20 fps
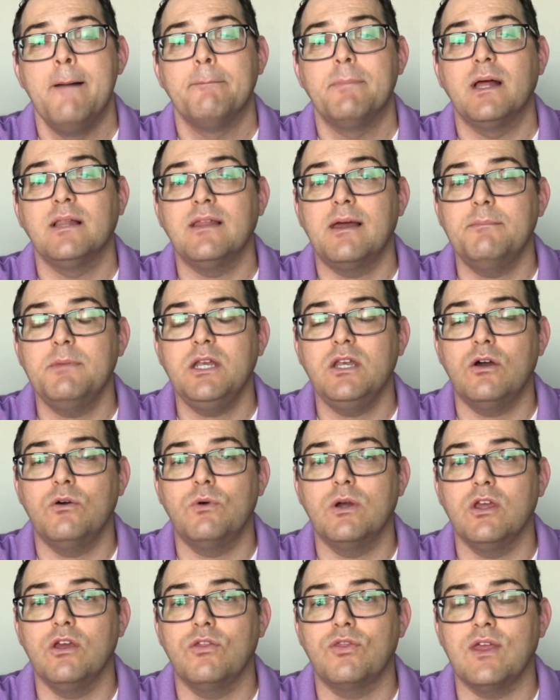But let me know
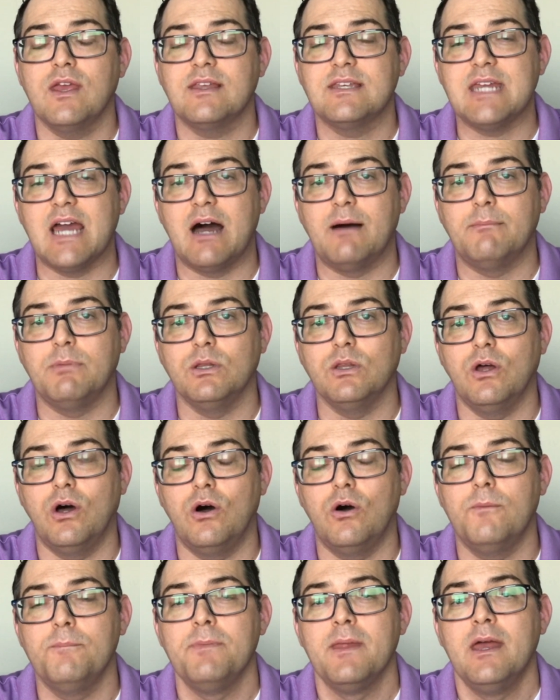what you think down
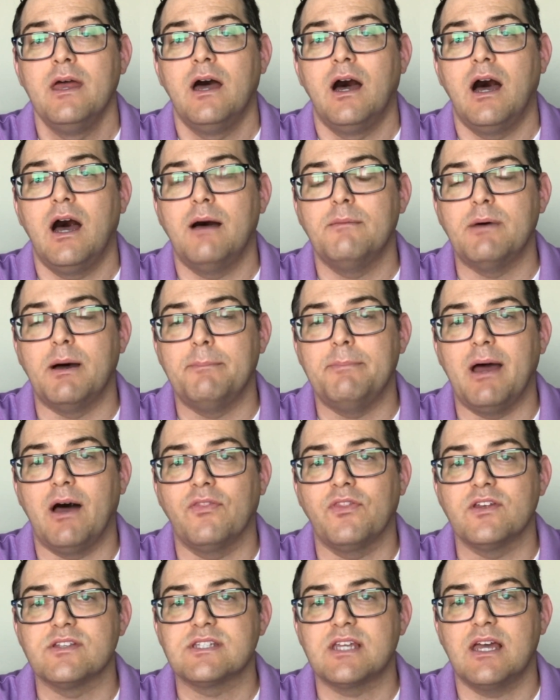below um,
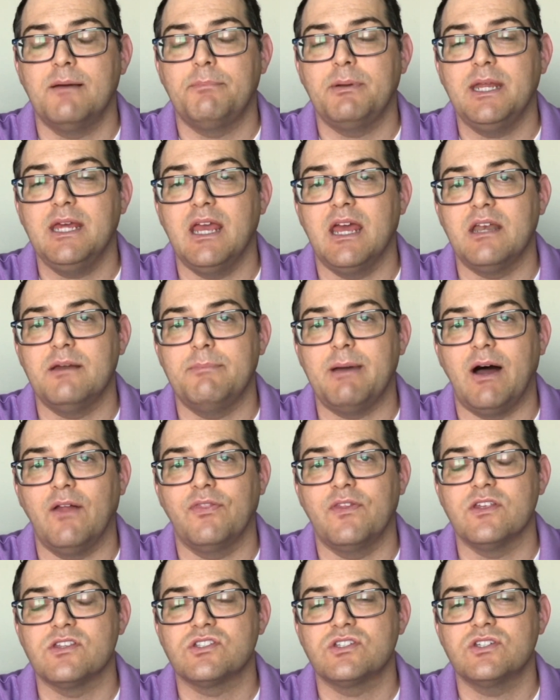about this company and
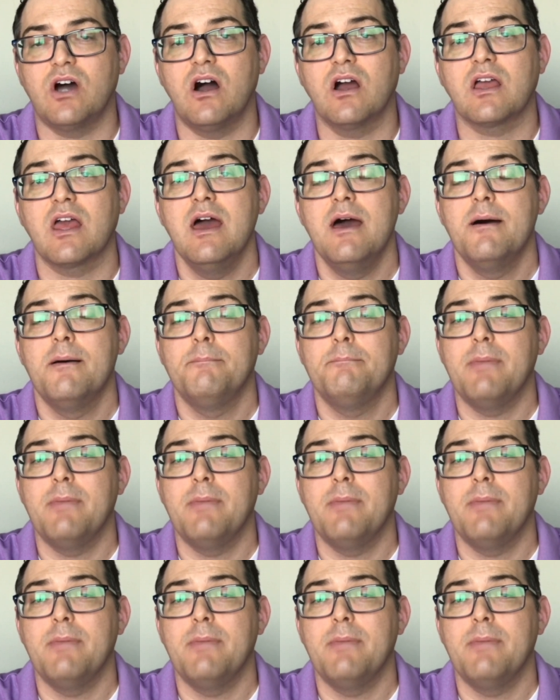about this stock.